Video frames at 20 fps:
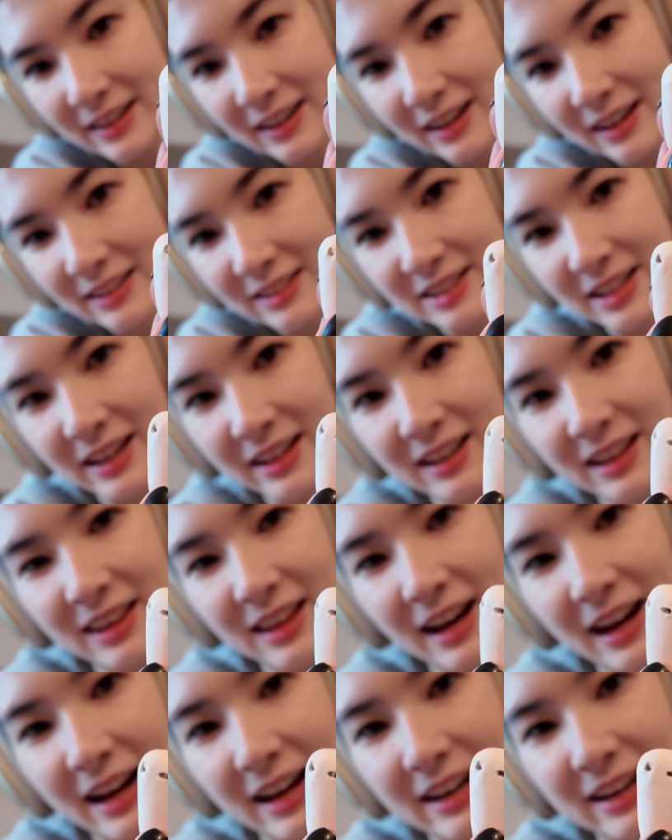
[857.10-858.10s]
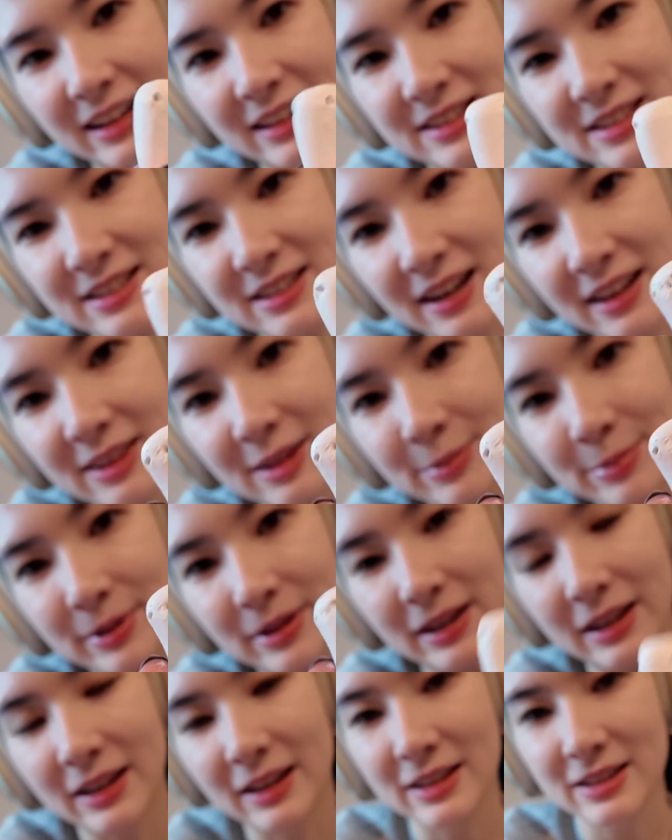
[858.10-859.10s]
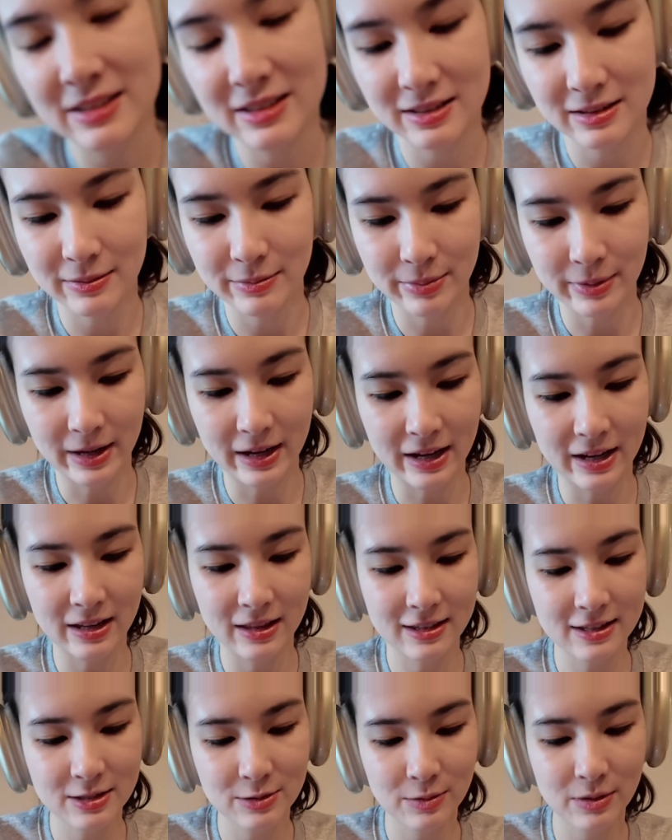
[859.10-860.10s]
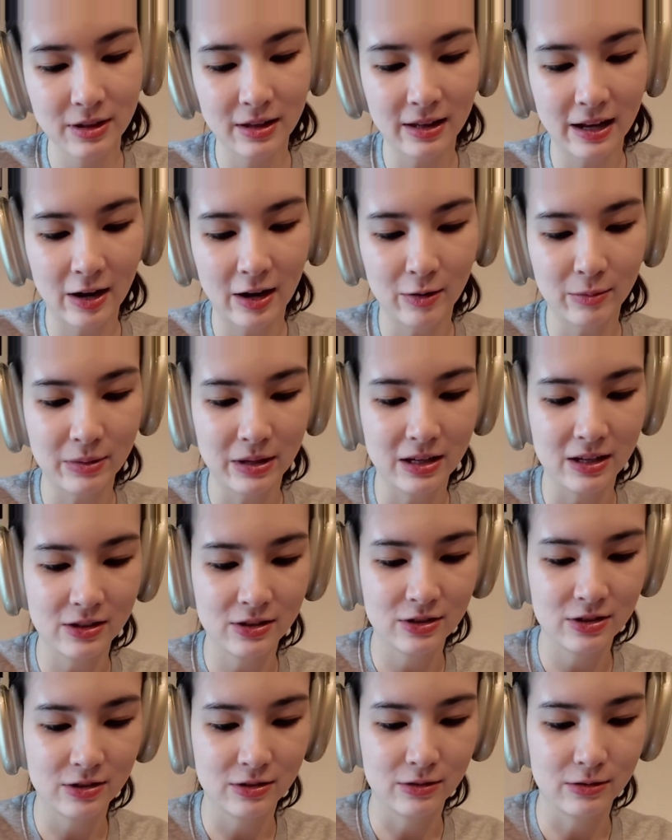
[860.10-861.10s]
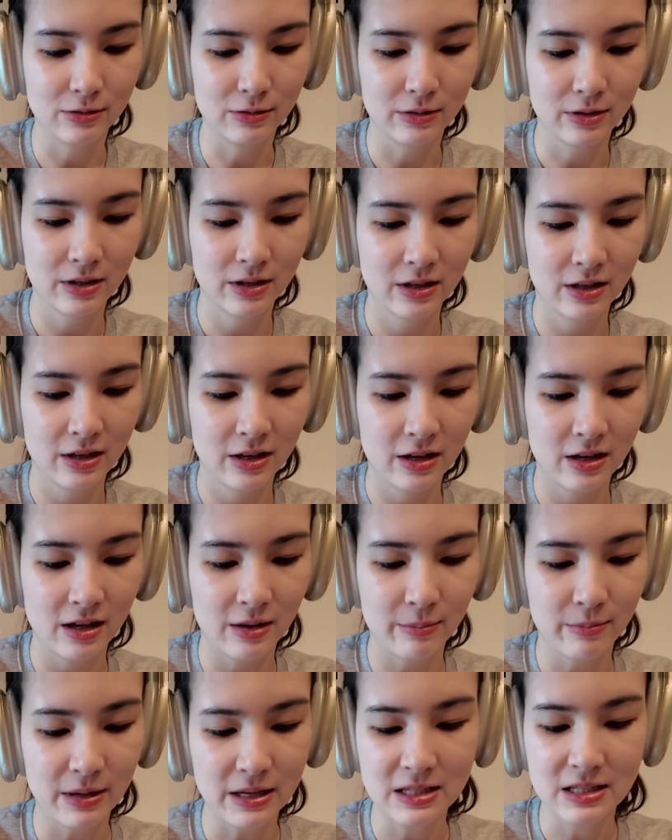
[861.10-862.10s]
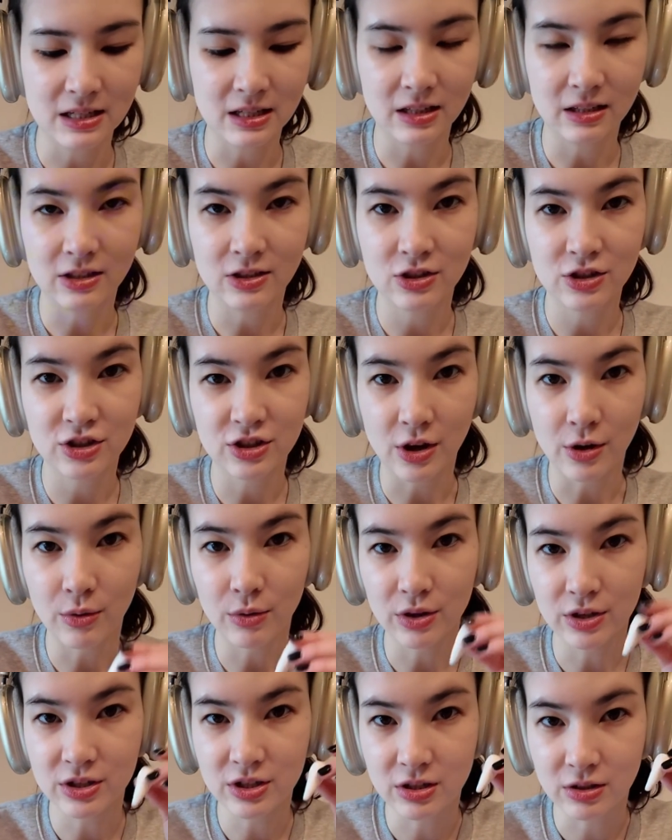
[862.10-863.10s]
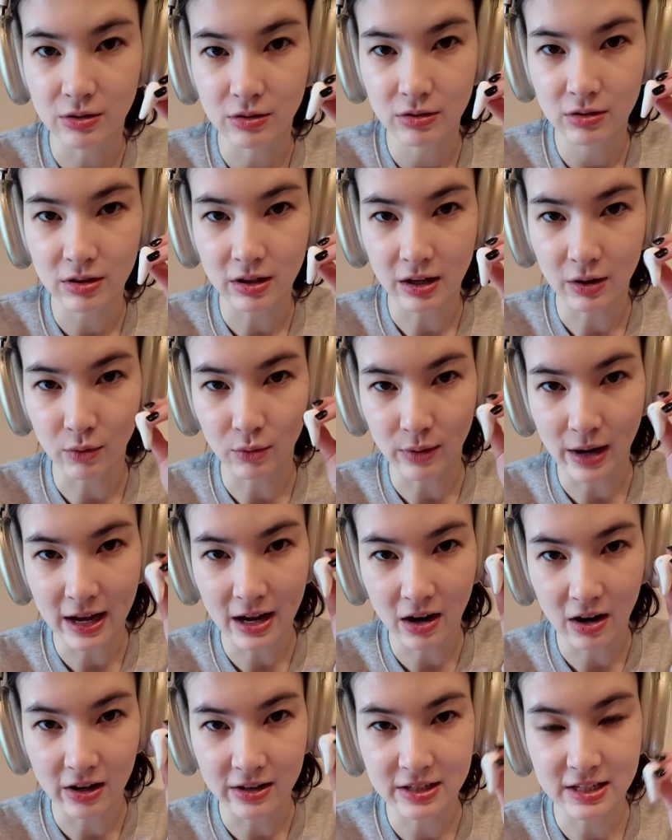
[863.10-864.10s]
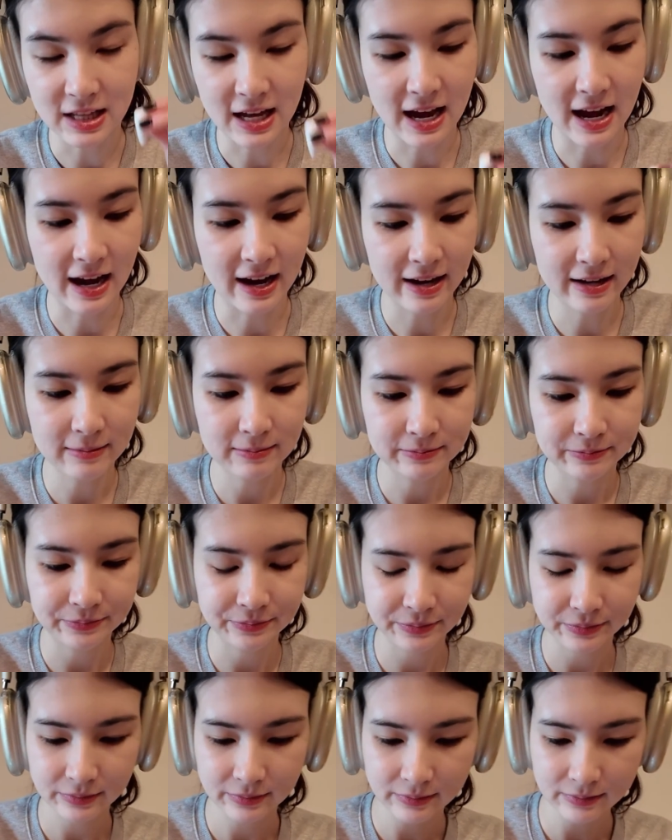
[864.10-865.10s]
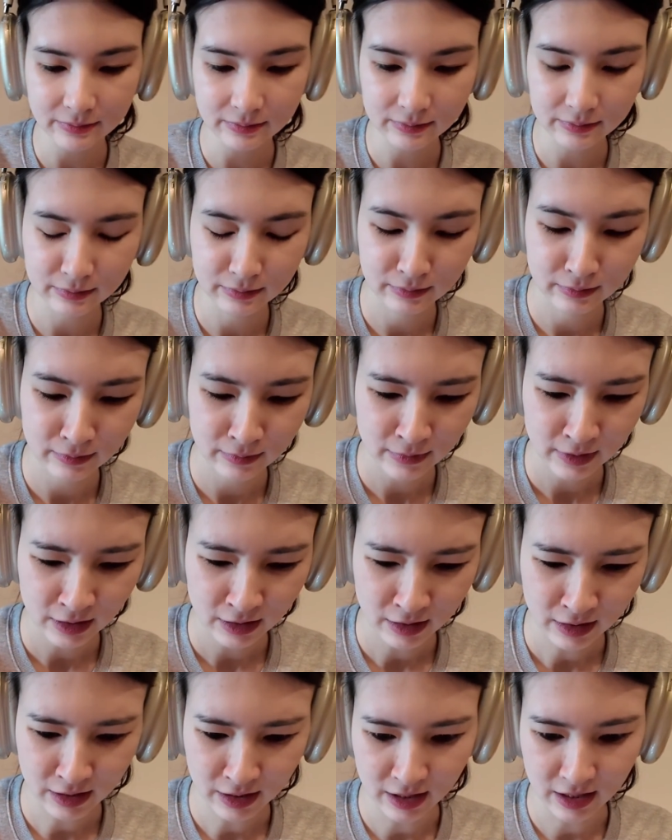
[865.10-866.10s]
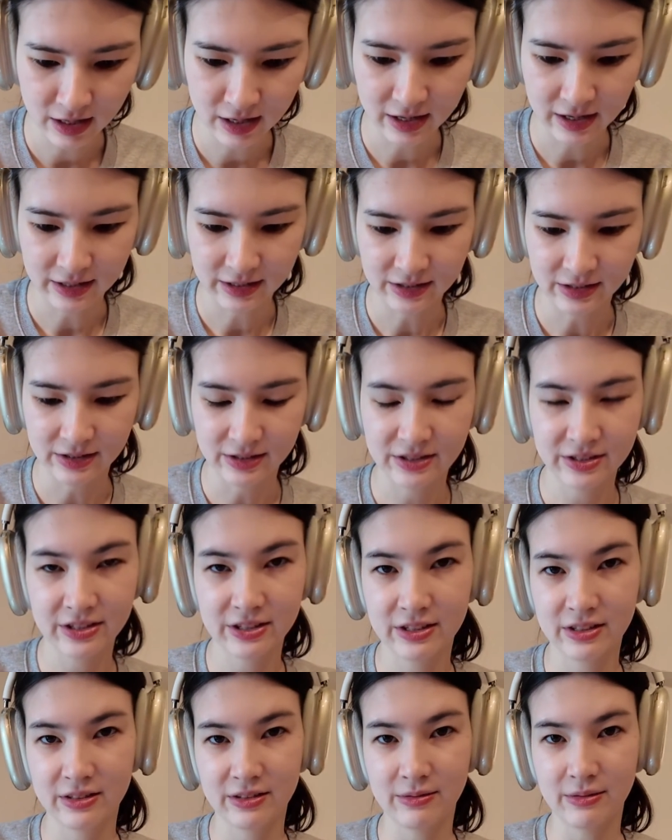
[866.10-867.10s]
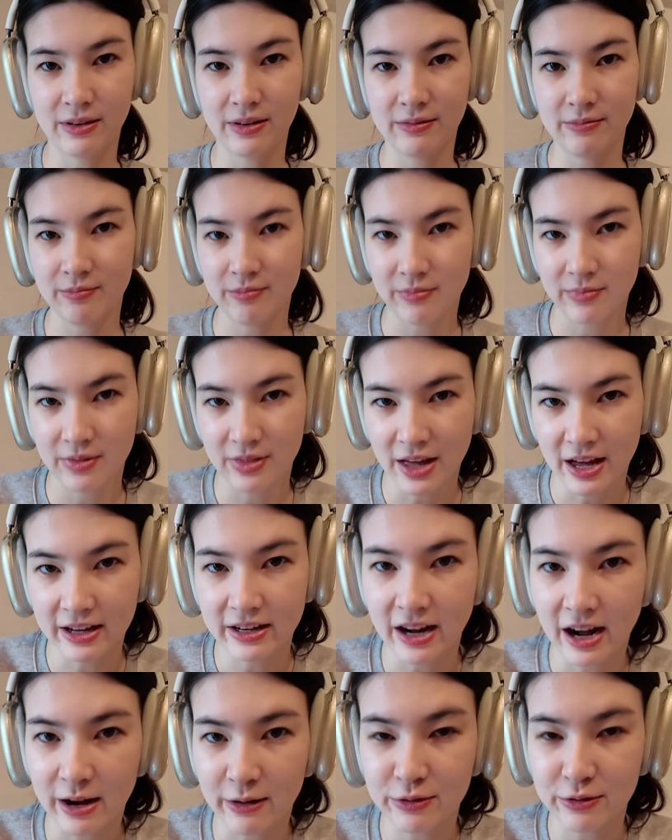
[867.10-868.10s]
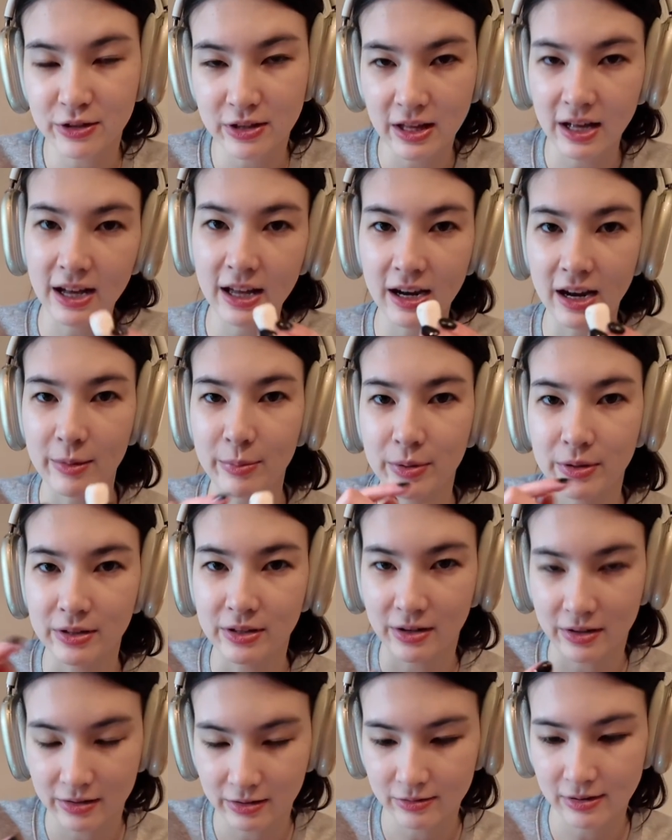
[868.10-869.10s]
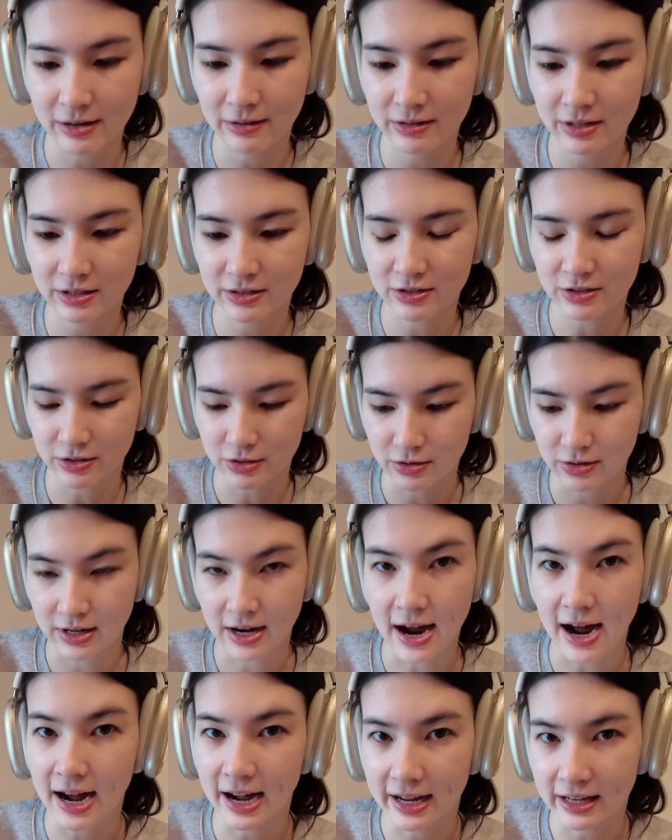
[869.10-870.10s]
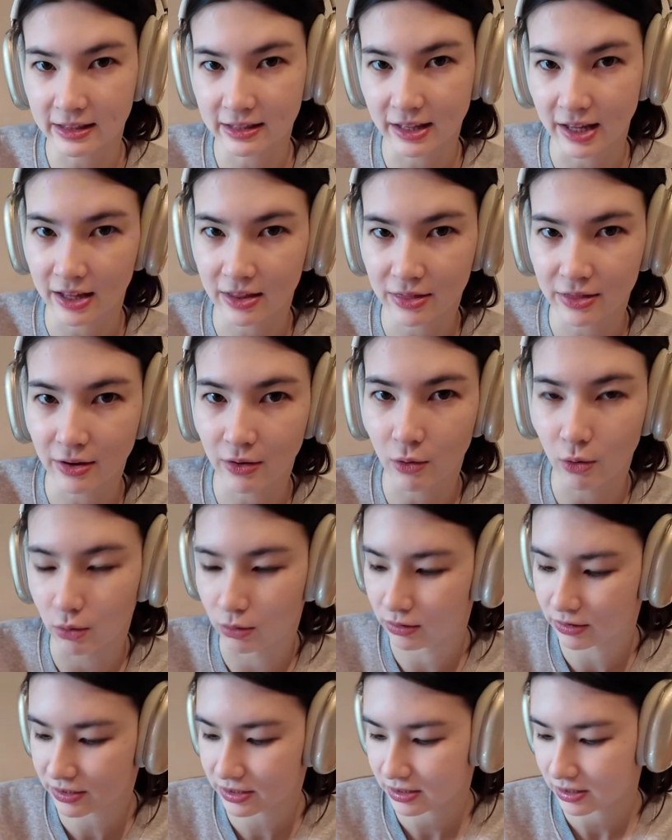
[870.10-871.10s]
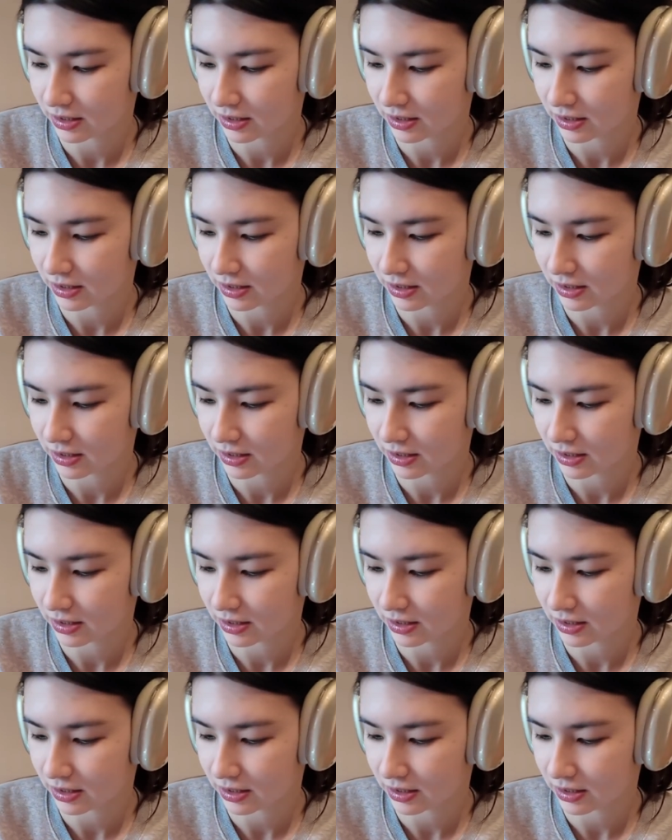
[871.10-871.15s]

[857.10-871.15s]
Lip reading: I'll tell you that. It's not the prettiest, but this will allow me to basically sew the tooth like right onto the hat. And then after that, I put yarn around it so you can hide like the holes.